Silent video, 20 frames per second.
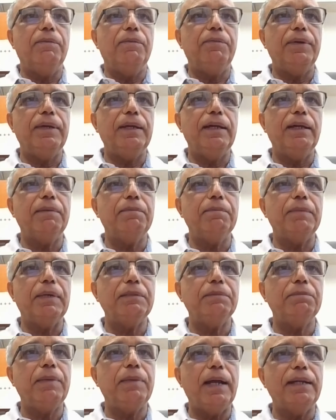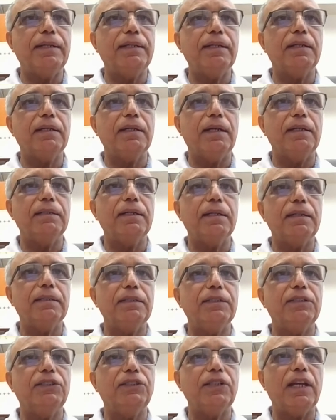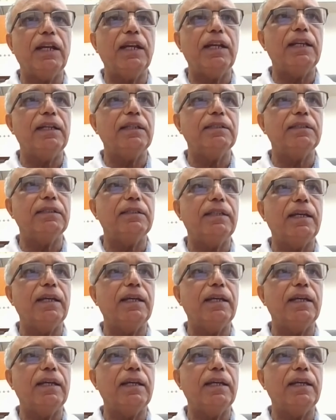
fare much better under this challenge